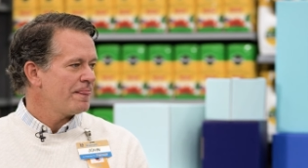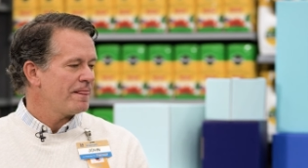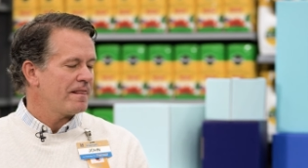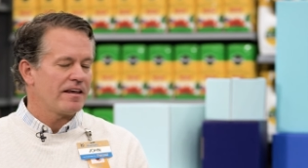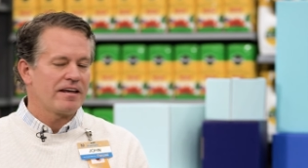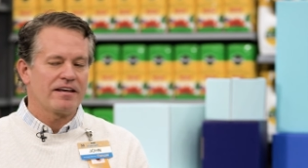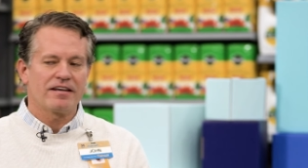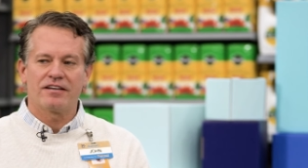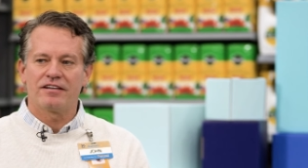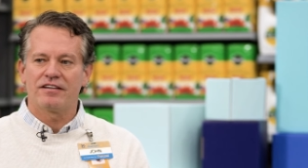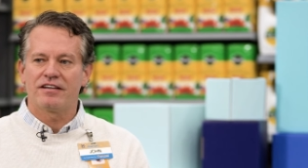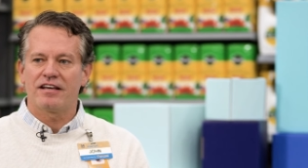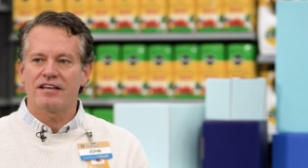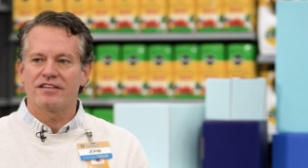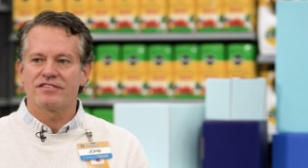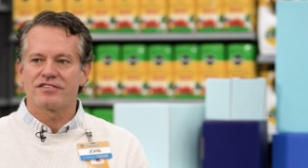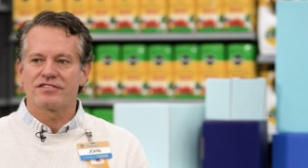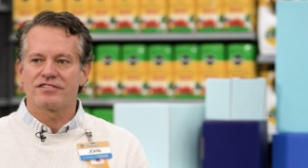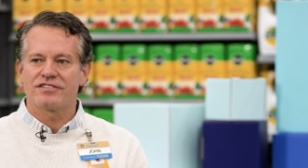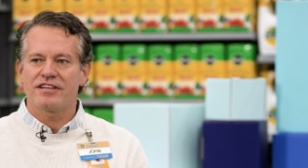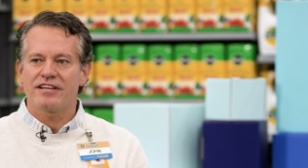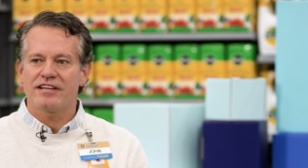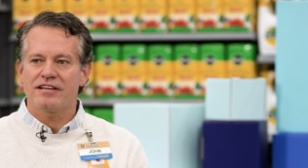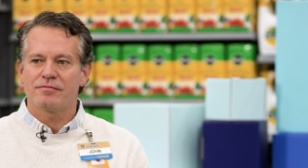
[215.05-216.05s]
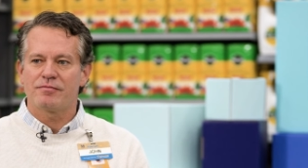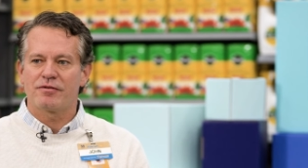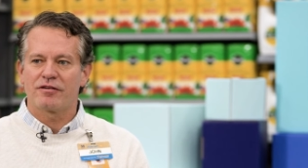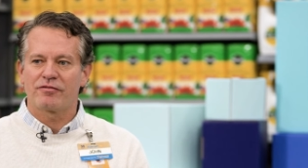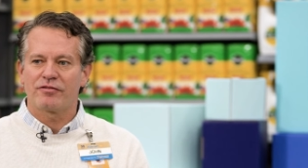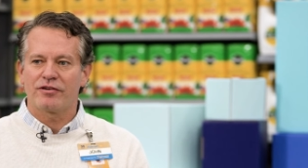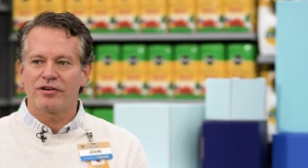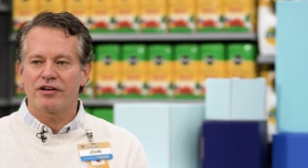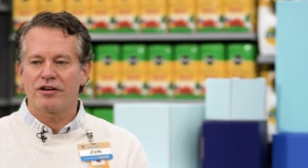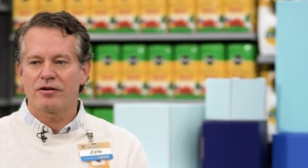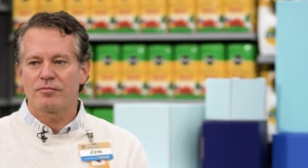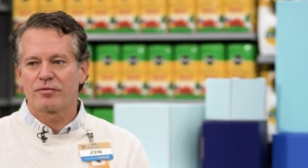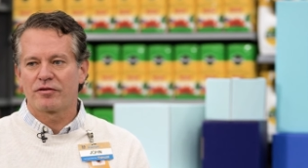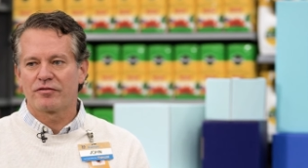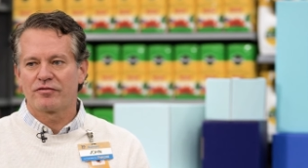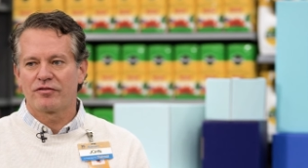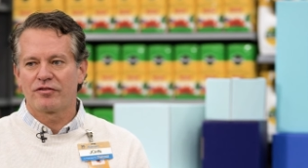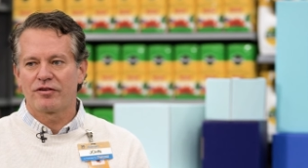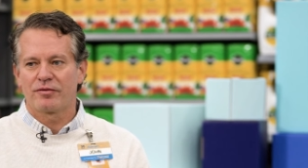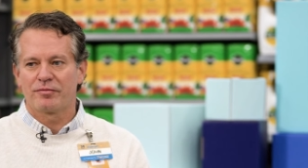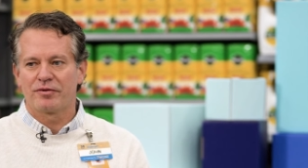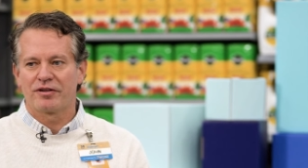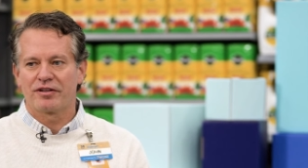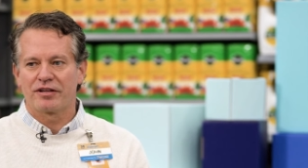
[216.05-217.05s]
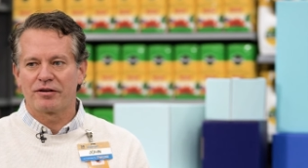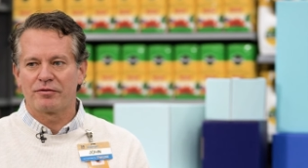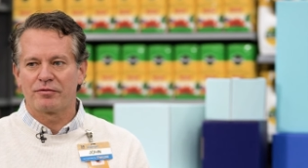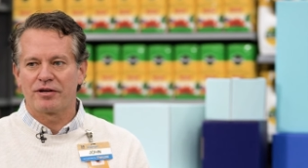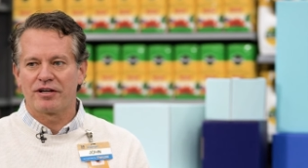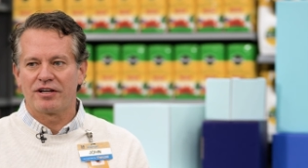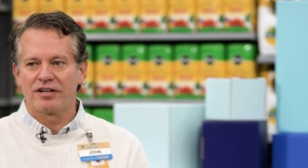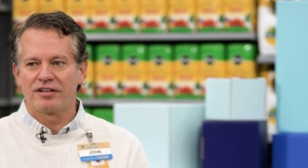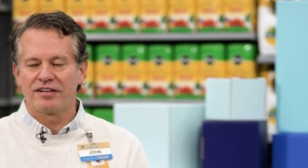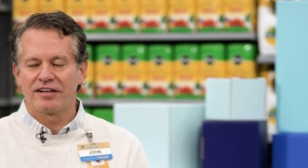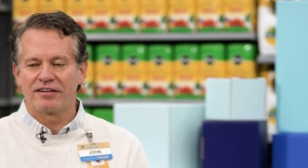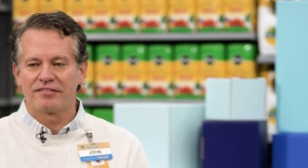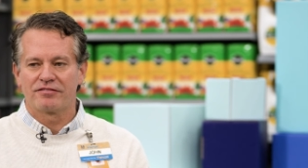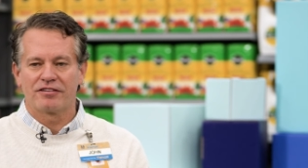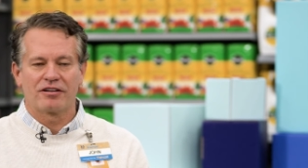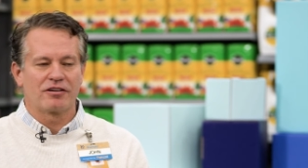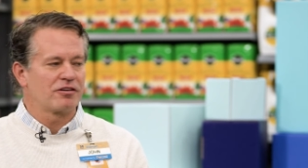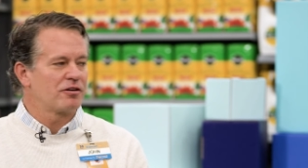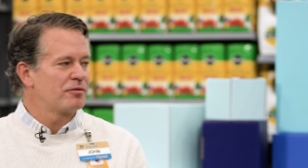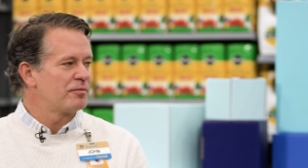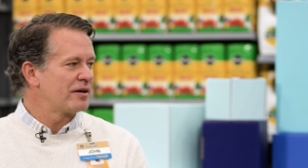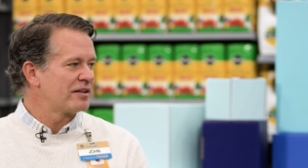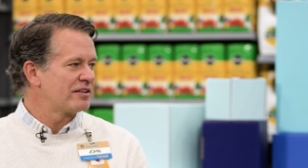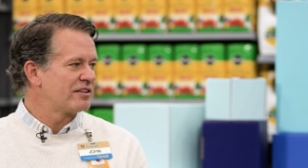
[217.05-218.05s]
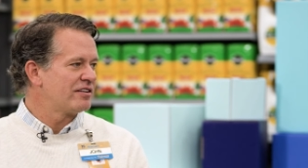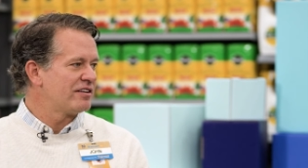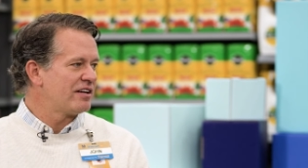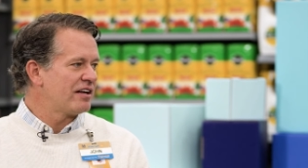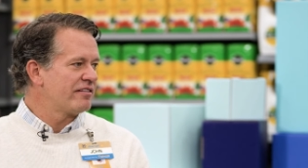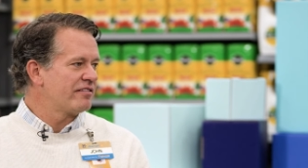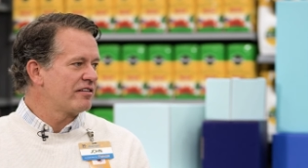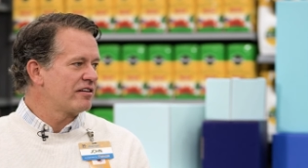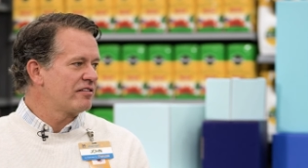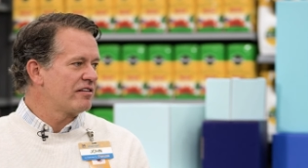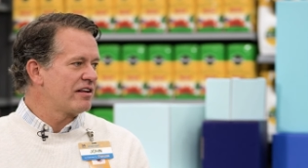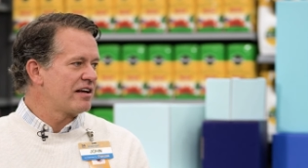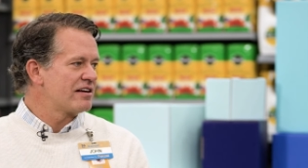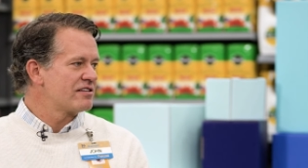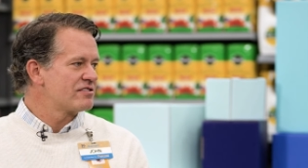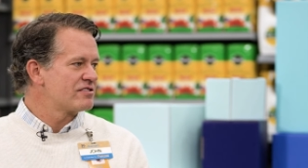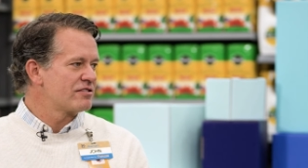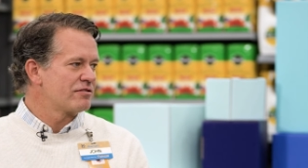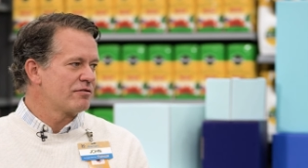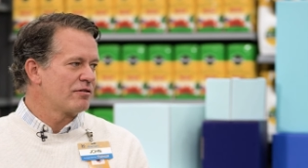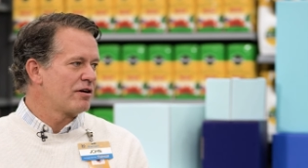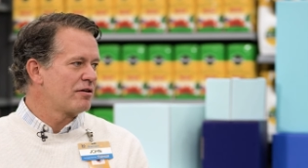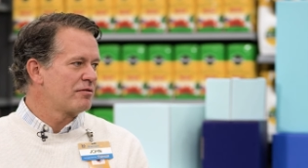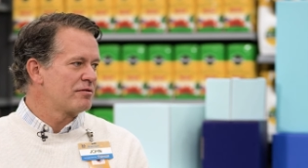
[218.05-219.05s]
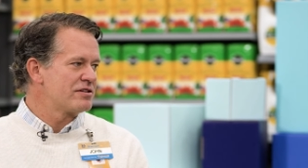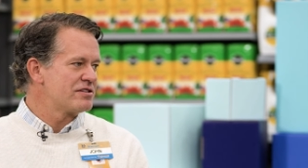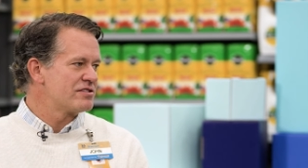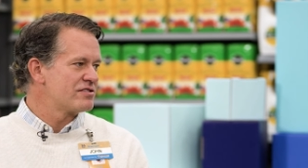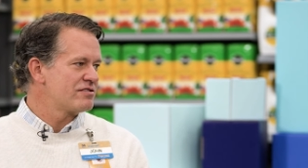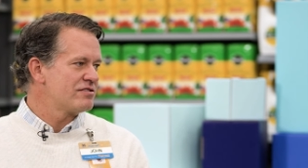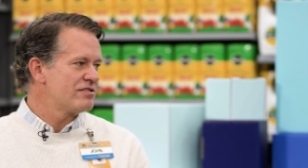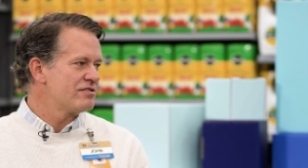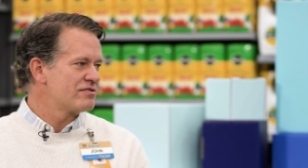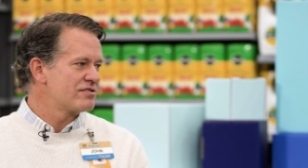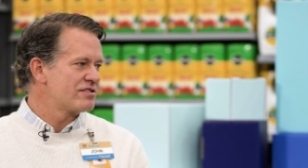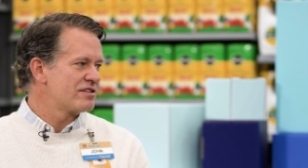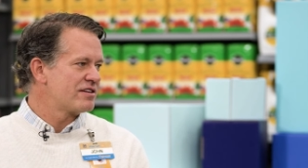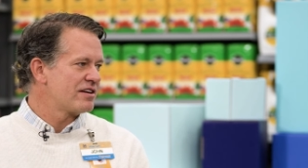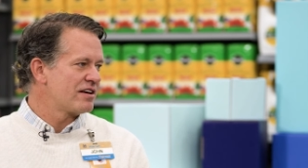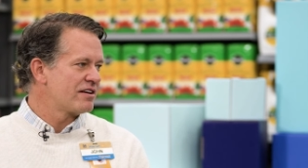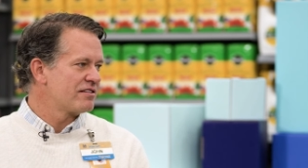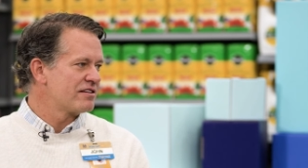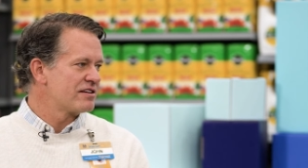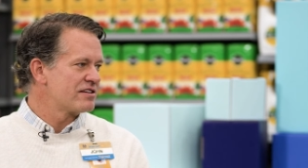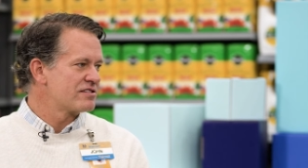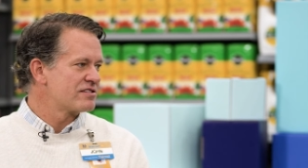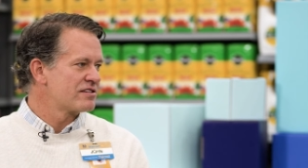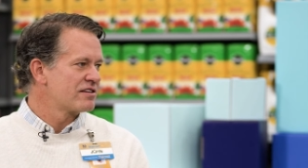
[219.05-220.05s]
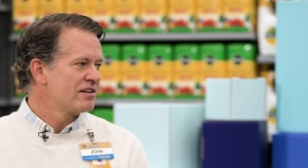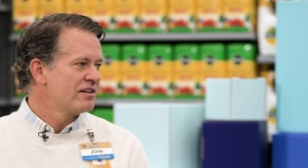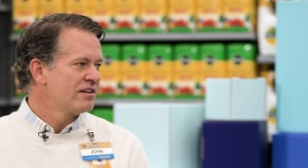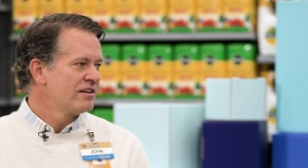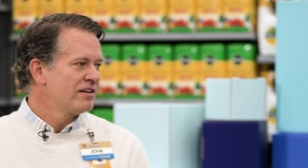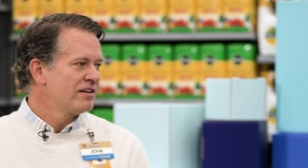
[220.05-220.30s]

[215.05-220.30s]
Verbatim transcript: And as a team, if we all perform really well, I'll go back to David Glass, who always used to tell us,